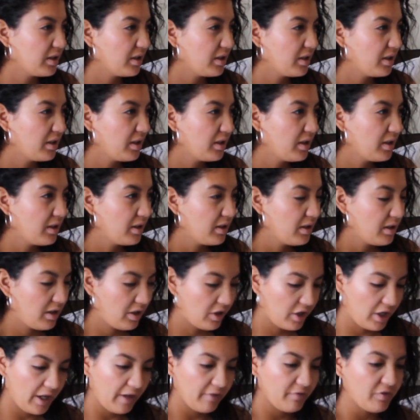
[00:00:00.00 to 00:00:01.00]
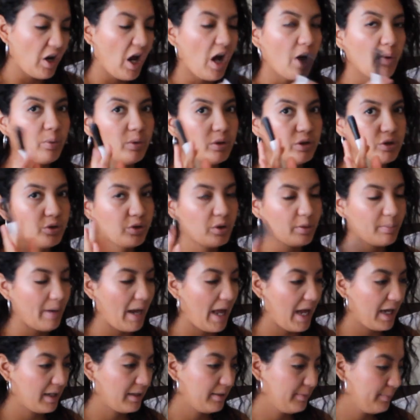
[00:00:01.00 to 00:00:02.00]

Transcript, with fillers: Yes. Okay, if not, we'll do the black.